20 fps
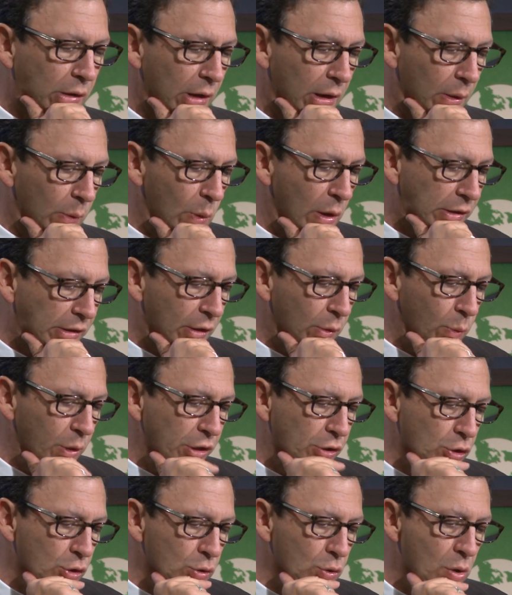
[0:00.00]
What can we
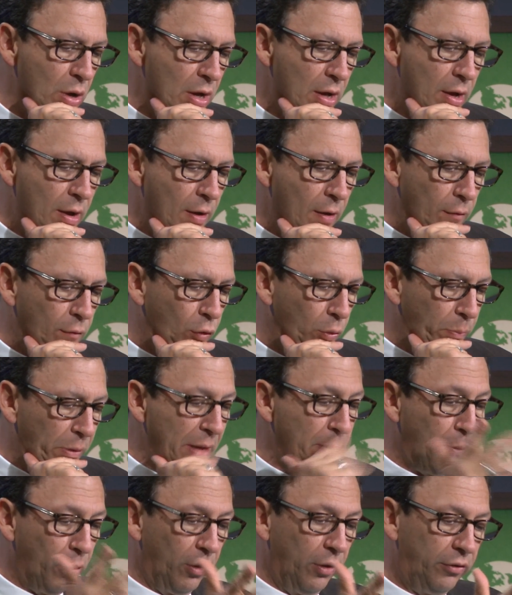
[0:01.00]
do for
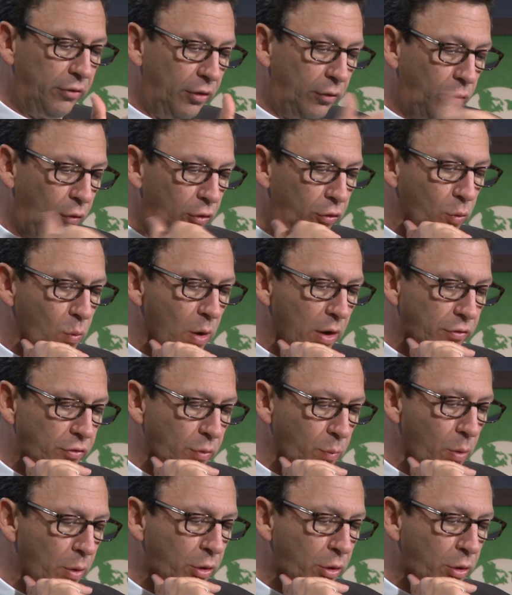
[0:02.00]
people, is this first question,